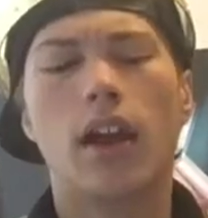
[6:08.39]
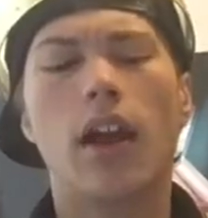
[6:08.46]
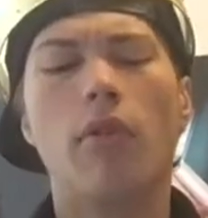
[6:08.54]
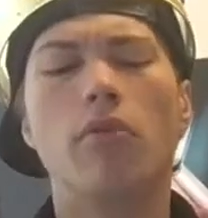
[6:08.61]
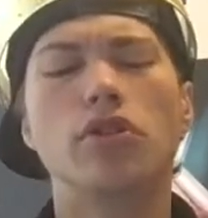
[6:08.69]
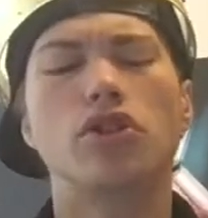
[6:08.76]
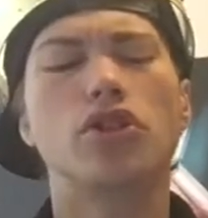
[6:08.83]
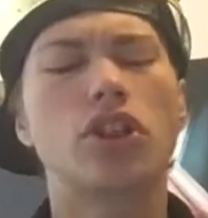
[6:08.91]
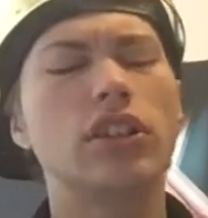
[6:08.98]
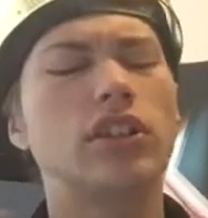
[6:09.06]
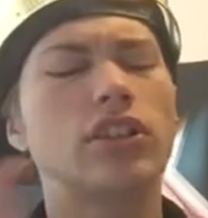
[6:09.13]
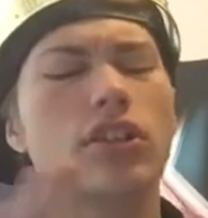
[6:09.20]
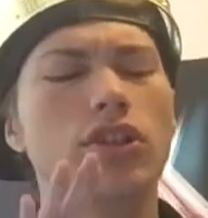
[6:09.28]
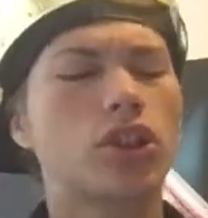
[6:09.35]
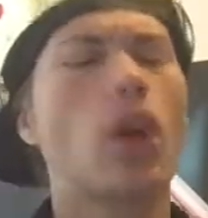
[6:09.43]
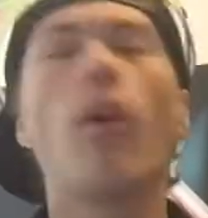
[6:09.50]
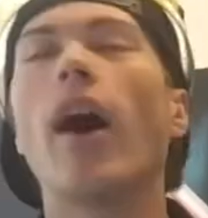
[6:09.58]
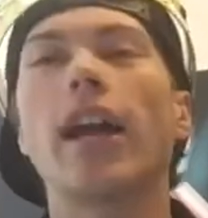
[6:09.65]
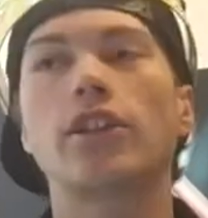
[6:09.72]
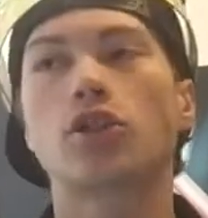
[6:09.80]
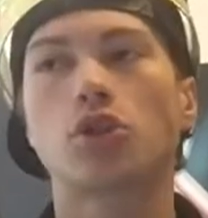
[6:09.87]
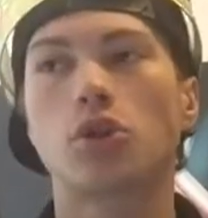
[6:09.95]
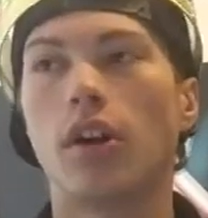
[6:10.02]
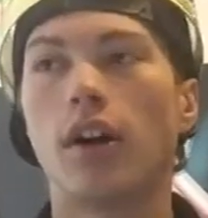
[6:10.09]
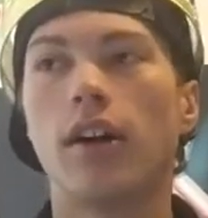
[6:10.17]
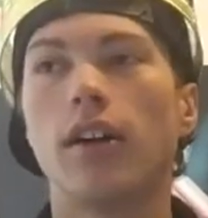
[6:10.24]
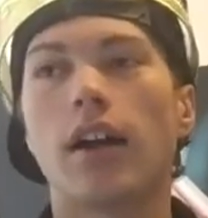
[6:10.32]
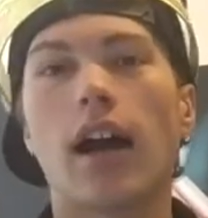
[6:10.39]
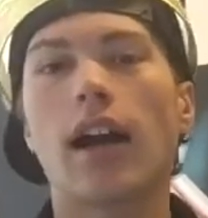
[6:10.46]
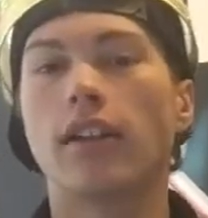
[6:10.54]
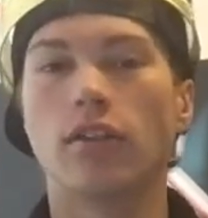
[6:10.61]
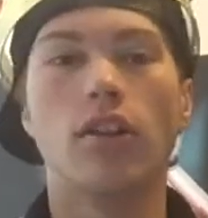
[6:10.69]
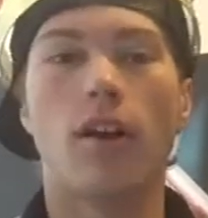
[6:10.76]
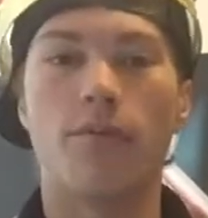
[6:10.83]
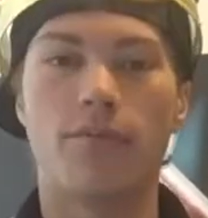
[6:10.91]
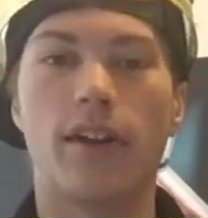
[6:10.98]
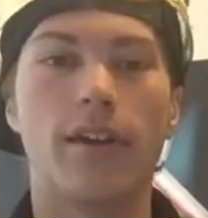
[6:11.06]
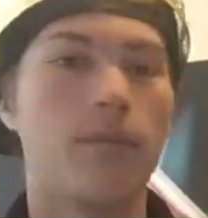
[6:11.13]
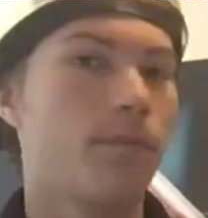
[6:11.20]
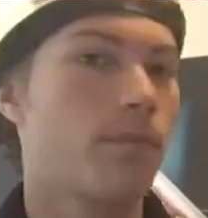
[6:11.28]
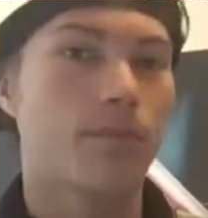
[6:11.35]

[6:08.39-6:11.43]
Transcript: It was just so extra. I loved it.